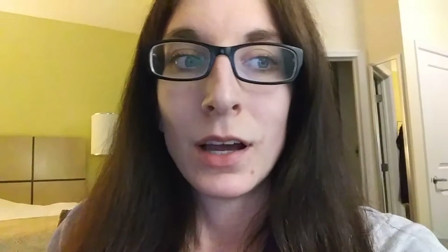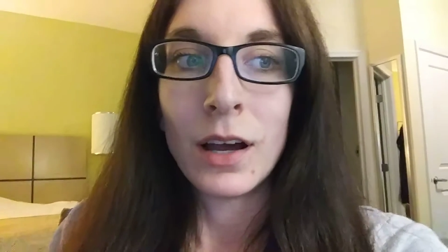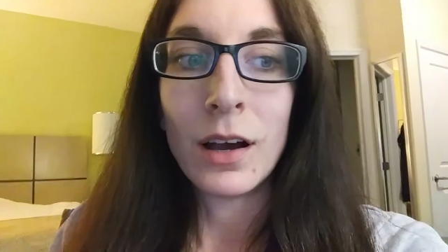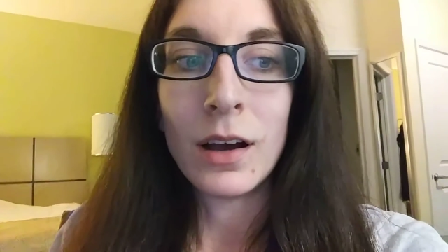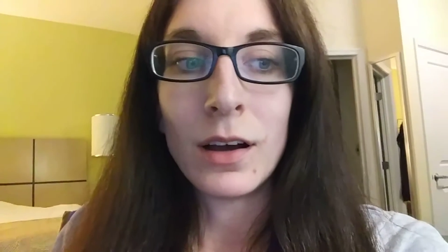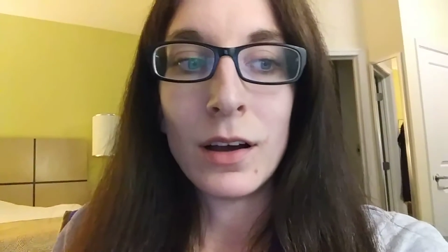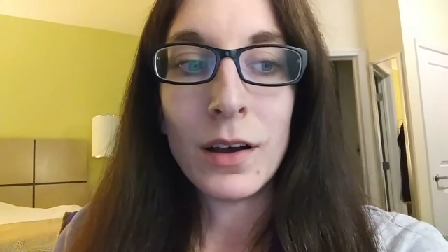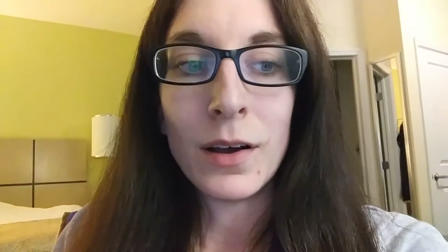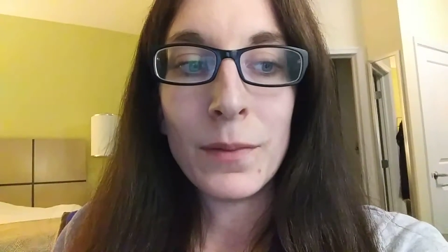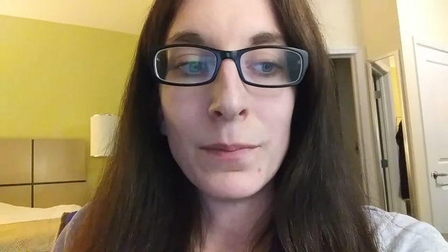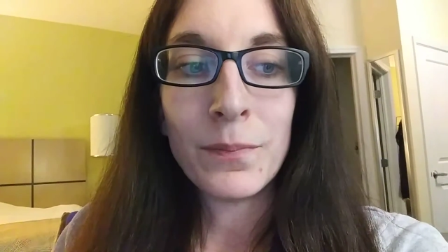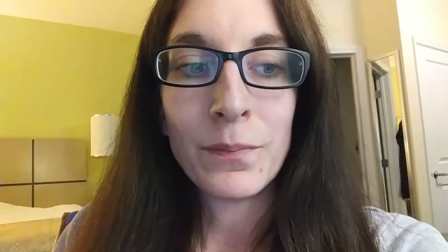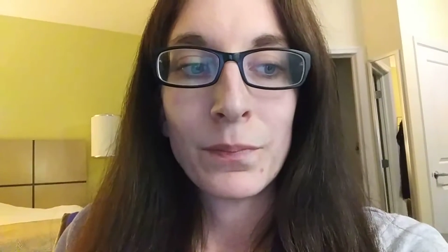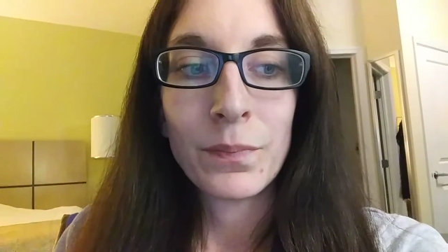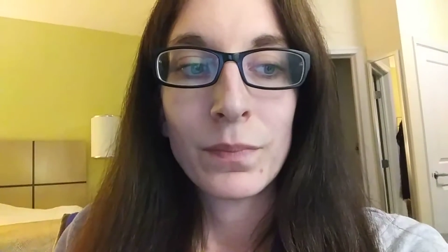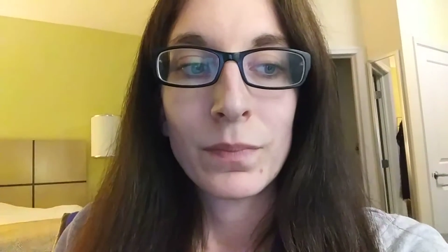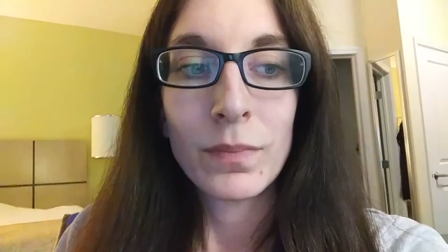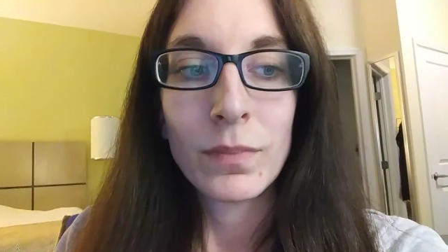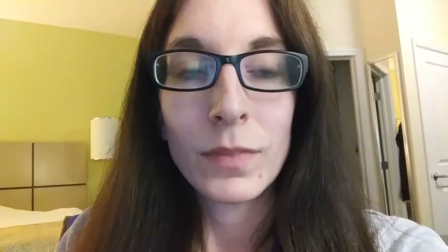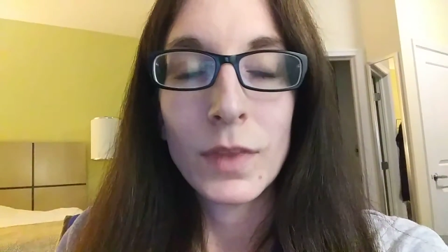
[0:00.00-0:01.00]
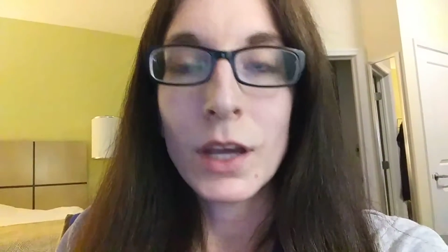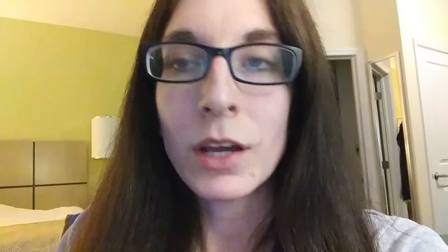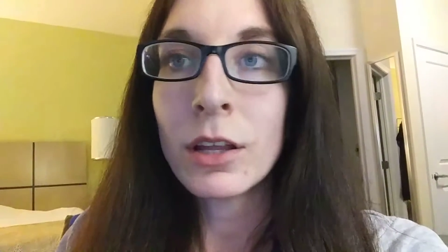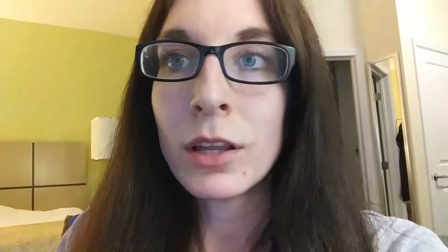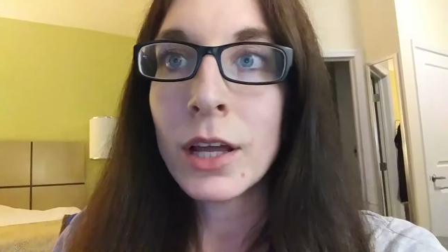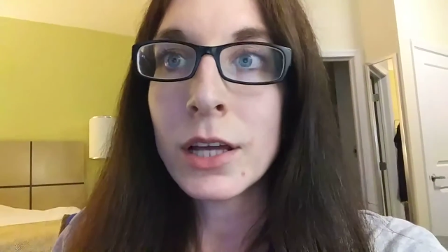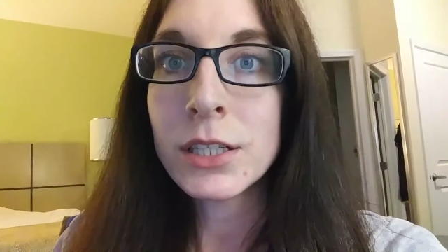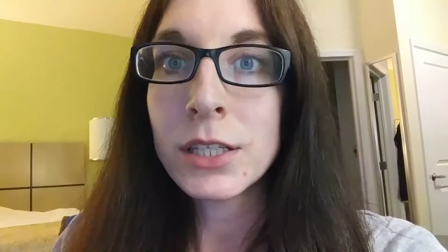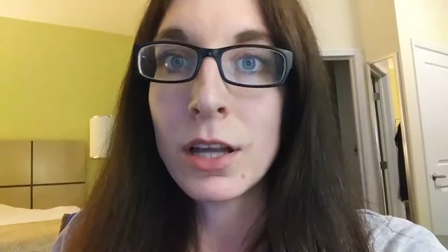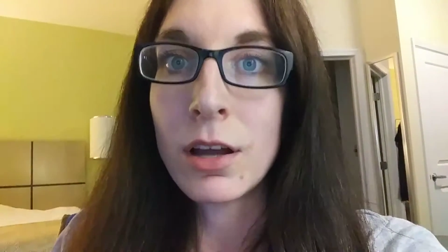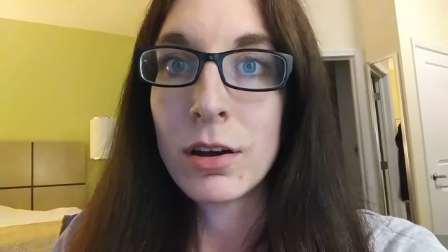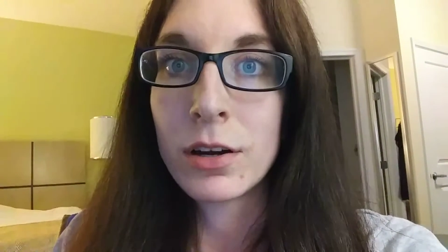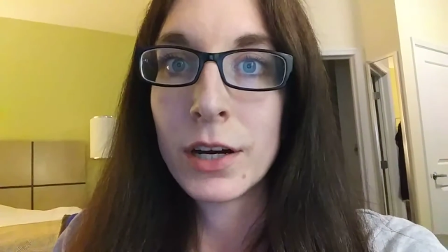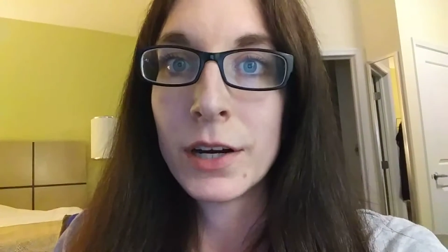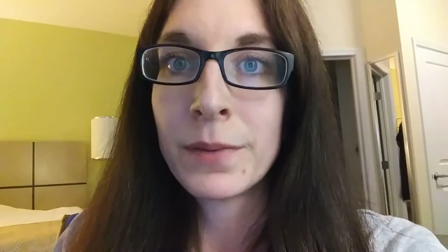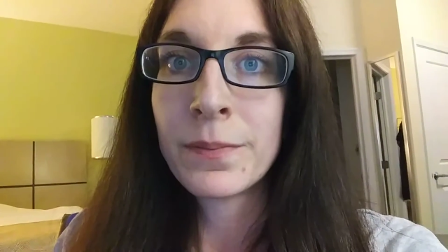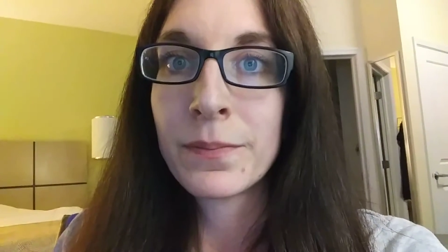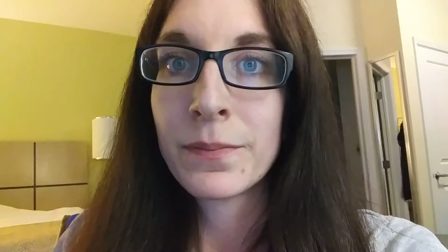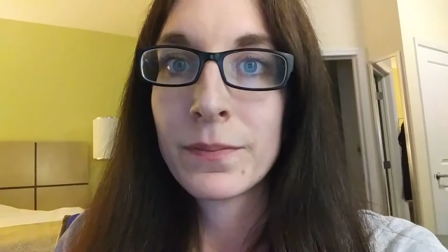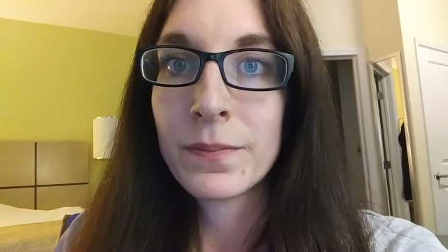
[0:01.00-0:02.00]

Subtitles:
They could last longer.